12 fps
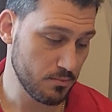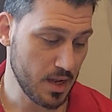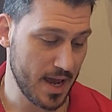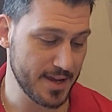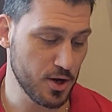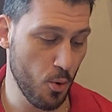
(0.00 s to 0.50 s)

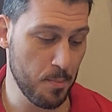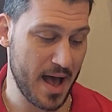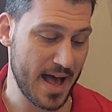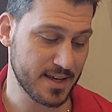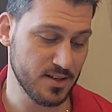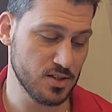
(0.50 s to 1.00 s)
I go
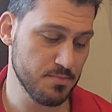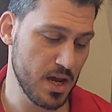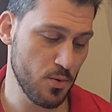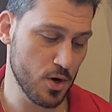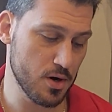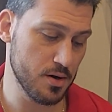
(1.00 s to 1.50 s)
back into my
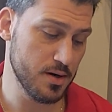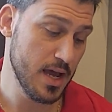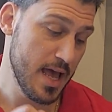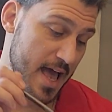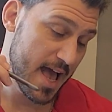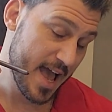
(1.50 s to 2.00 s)
Word
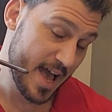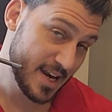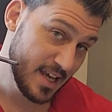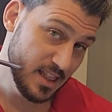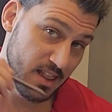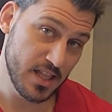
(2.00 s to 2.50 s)
and
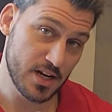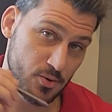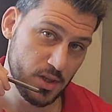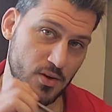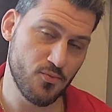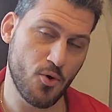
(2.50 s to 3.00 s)
I
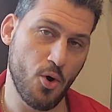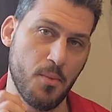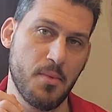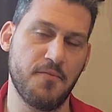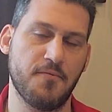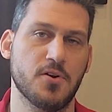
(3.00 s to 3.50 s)
literally wrote
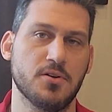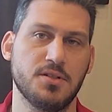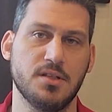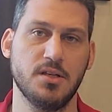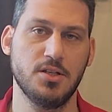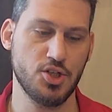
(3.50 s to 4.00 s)
my first
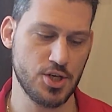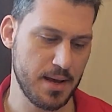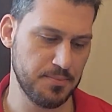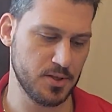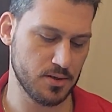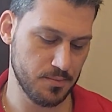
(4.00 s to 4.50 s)

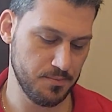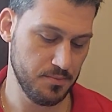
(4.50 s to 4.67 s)
chapter.